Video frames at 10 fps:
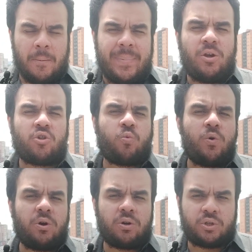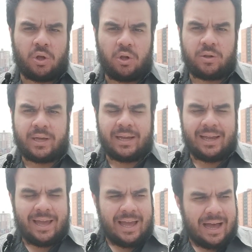because we're talking
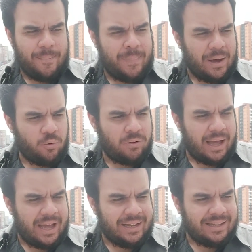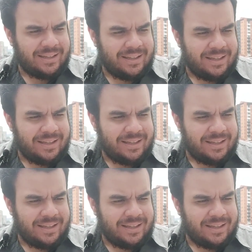about an